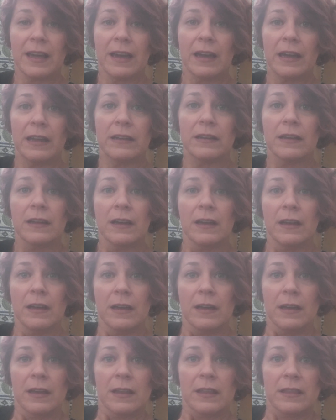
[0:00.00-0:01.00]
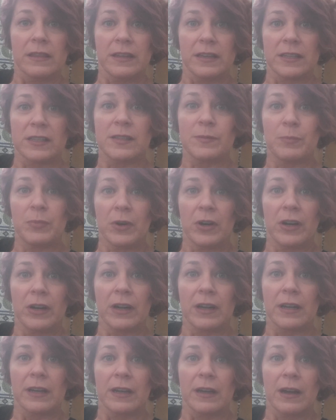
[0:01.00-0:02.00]
And this
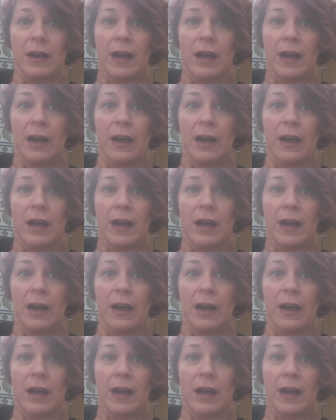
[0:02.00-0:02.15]
book